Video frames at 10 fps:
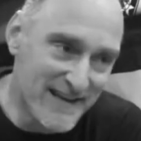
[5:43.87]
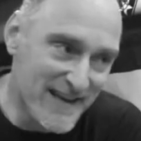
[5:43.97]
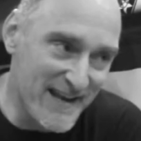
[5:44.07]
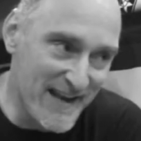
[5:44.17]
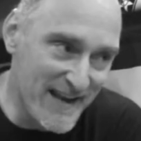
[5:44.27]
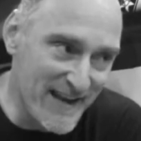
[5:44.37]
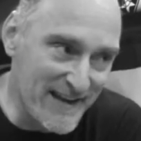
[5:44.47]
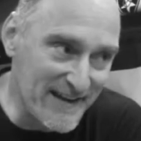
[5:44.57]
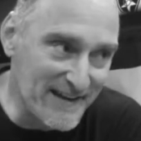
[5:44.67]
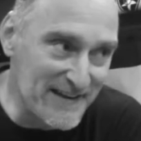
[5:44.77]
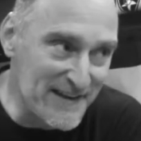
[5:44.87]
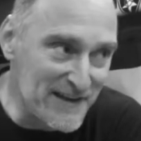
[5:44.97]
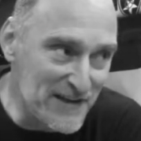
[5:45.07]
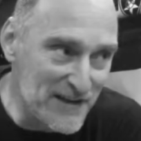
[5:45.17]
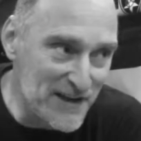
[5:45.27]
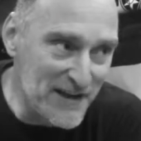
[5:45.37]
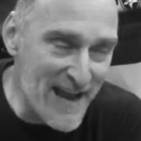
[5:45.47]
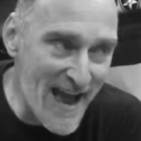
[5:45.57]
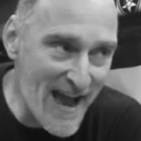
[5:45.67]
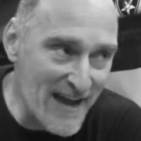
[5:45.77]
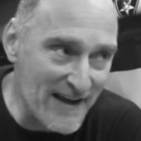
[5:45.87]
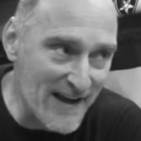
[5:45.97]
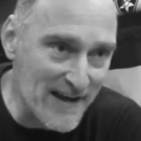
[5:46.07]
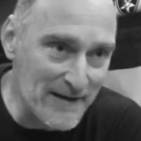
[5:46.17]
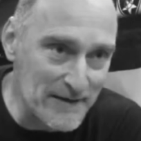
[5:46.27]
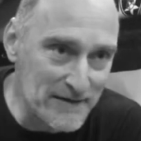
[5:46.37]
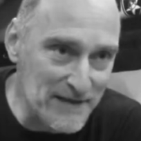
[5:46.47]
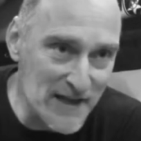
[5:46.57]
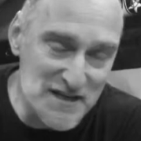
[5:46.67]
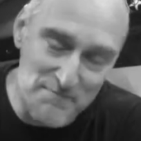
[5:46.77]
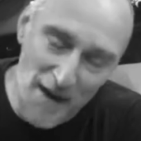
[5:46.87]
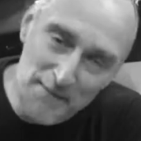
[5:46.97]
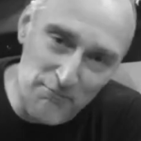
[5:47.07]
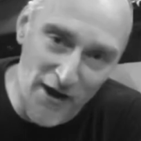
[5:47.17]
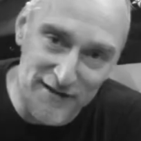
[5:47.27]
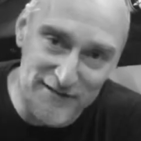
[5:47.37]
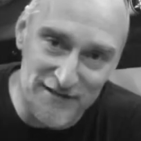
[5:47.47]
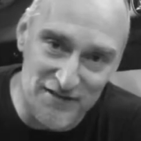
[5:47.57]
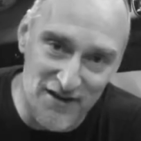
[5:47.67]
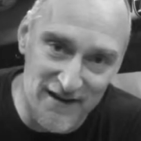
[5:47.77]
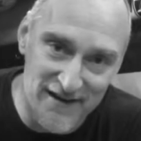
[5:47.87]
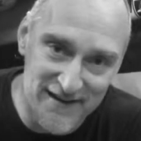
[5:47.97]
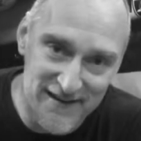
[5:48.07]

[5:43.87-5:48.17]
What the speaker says: And he had like spike bracelets on,